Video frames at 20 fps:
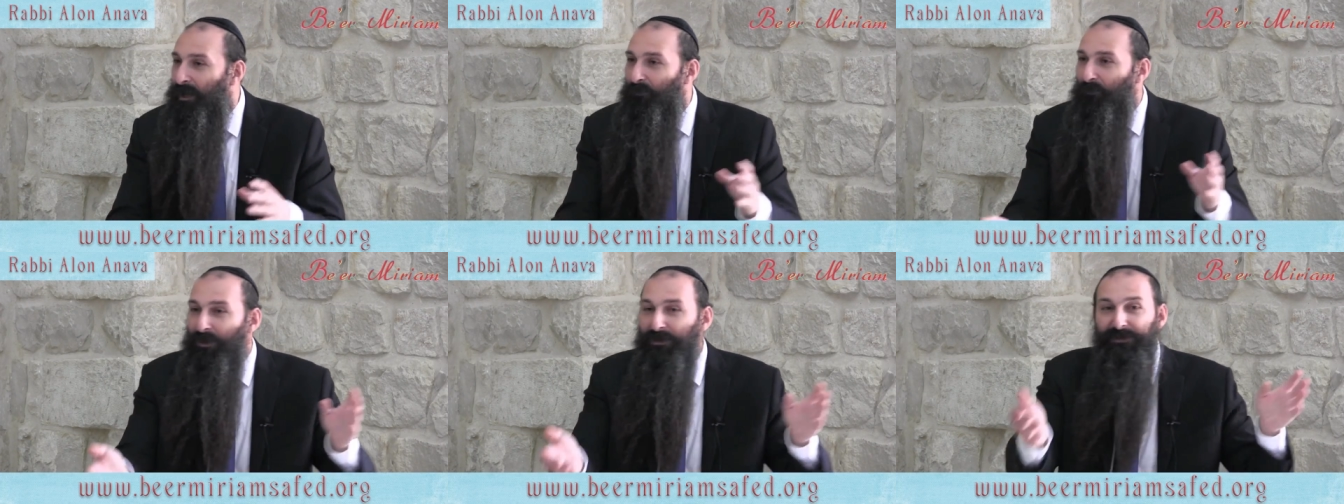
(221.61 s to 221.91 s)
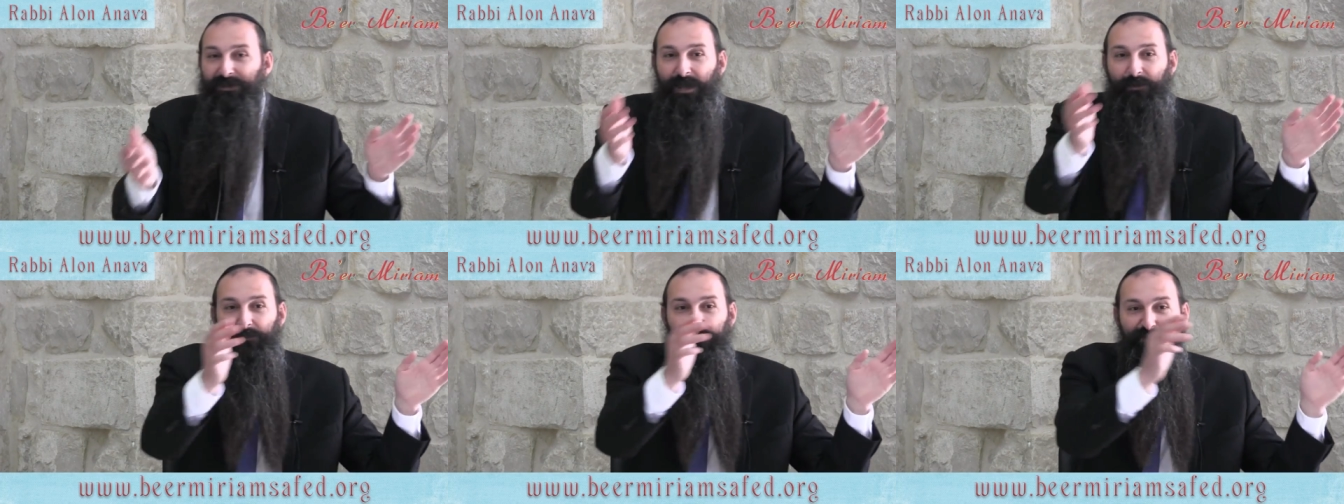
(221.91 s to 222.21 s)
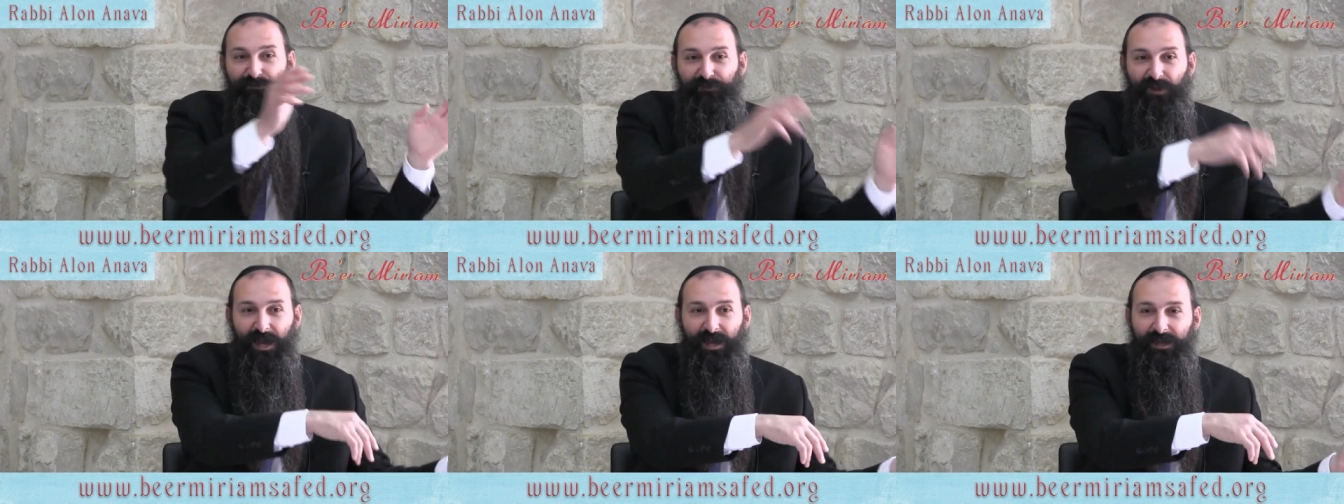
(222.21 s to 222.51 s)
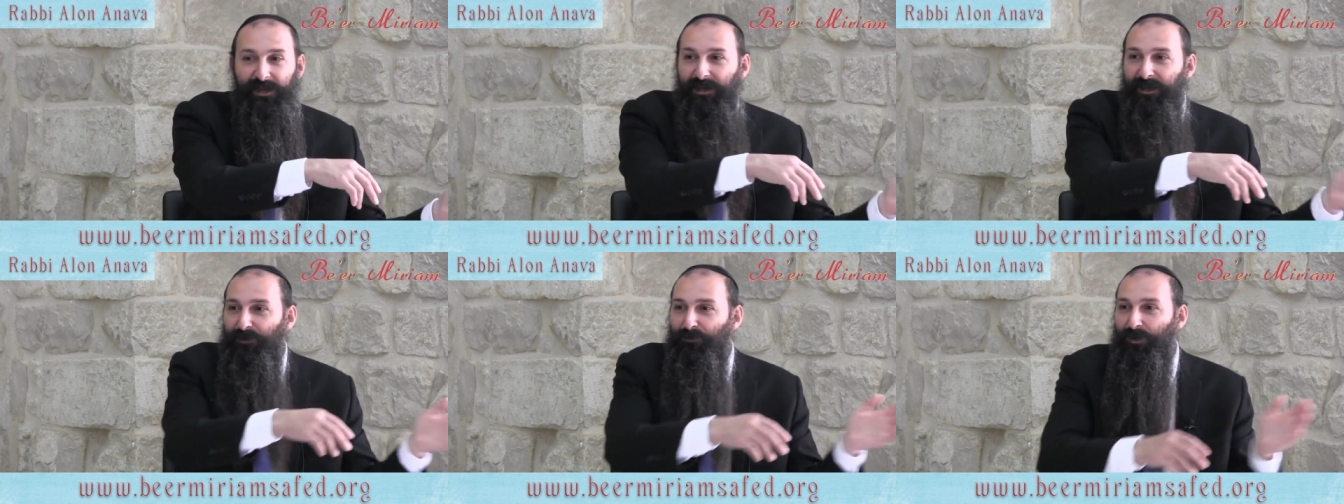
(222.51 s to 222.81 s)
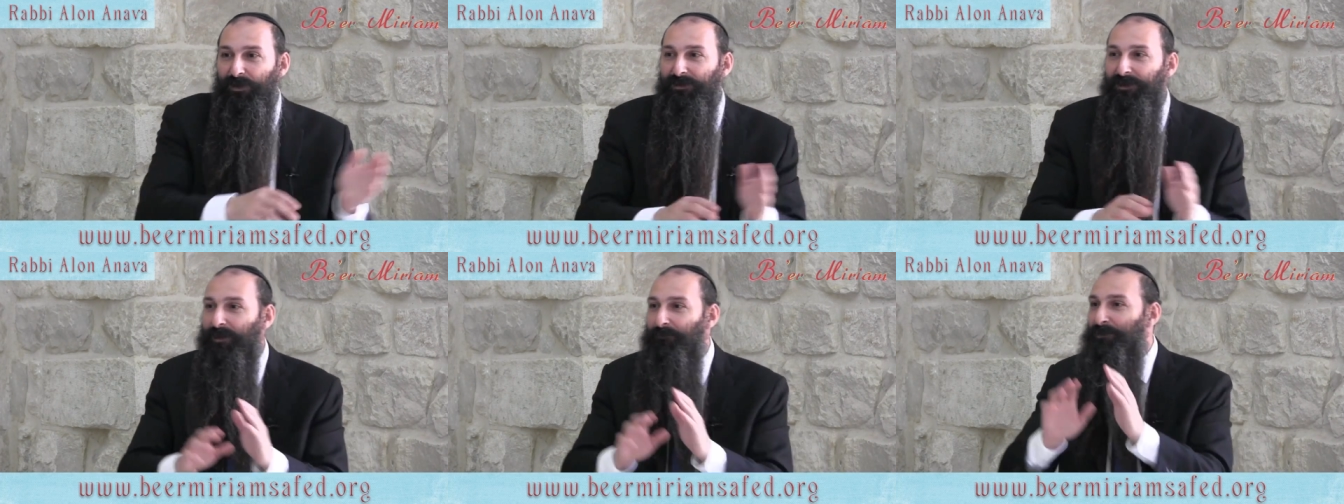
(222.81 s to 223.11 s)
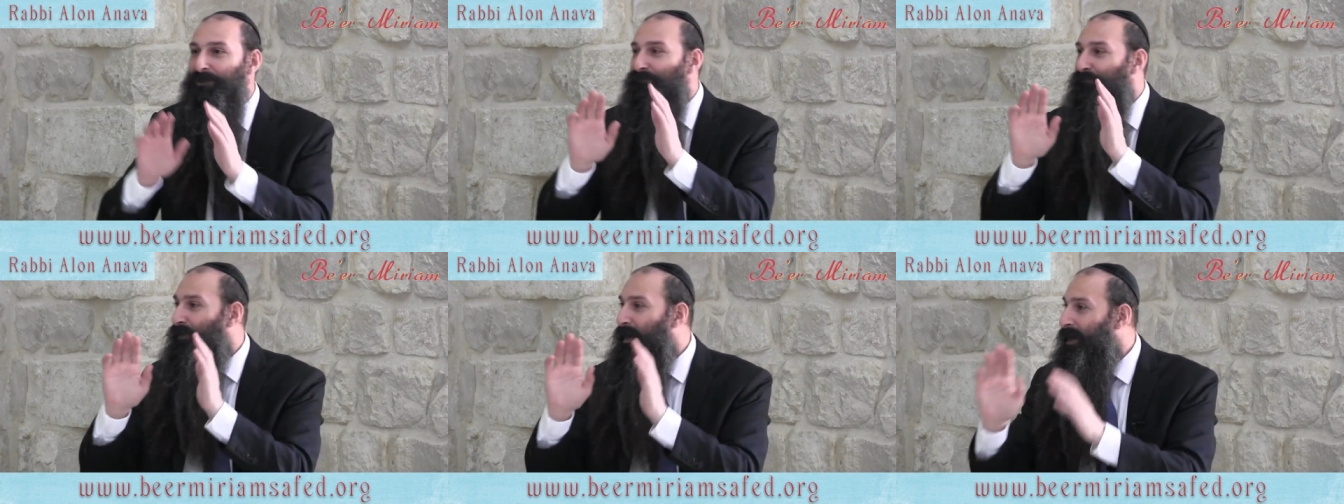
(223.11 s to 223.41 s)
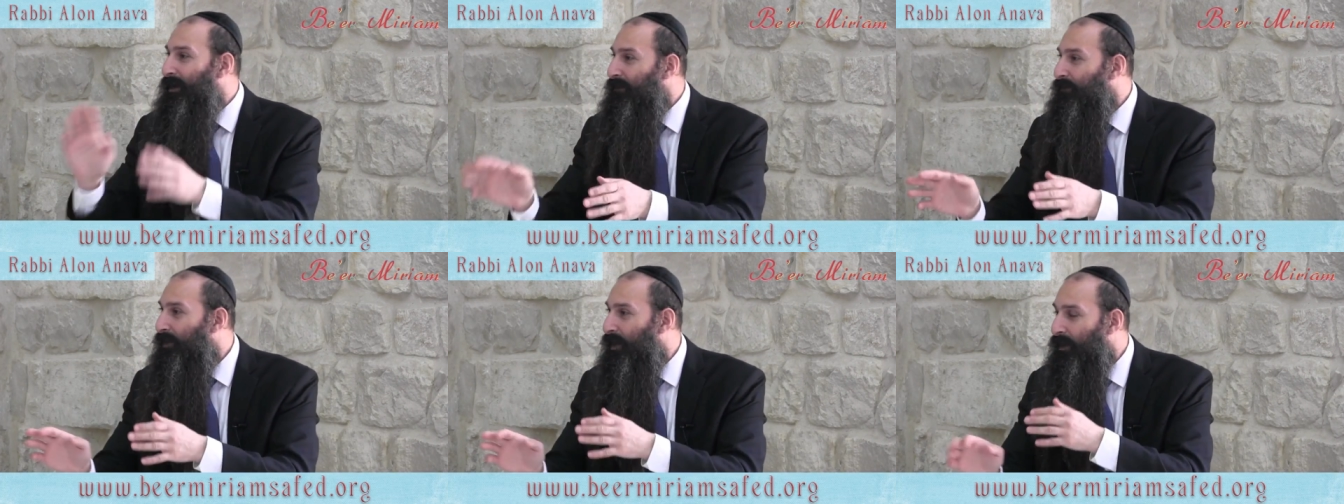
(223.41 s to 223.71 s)
One time he's flying here, one time he's
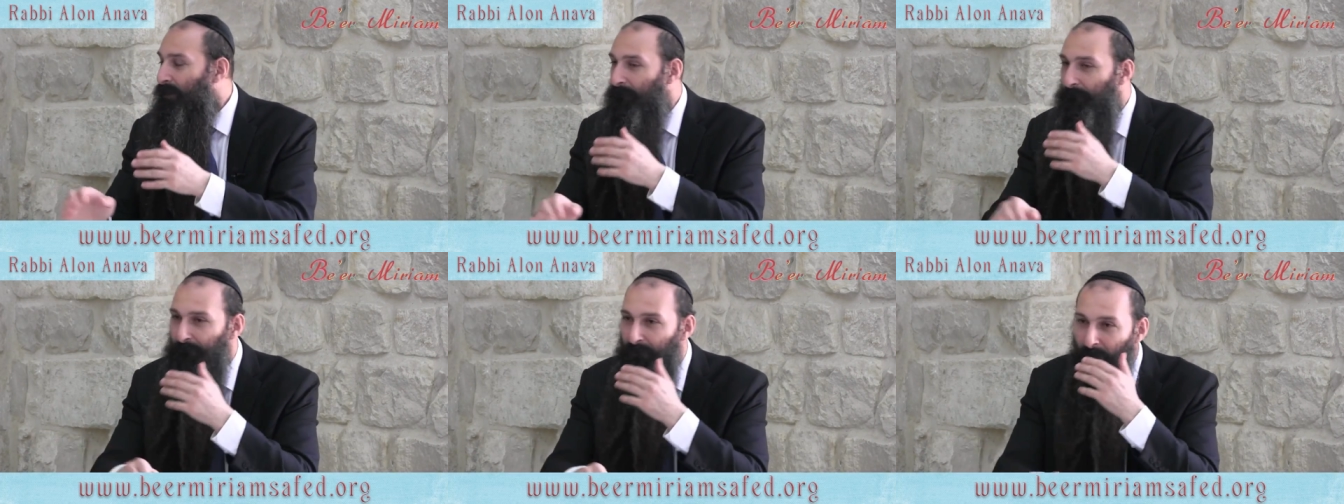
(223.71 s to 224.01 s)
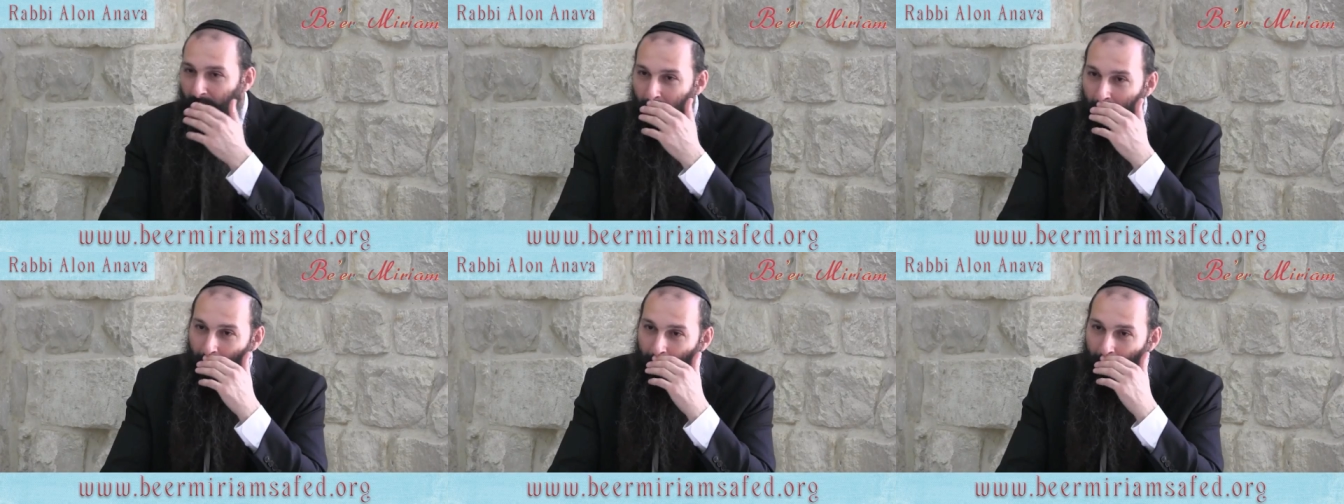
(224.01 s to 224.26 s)
flying there.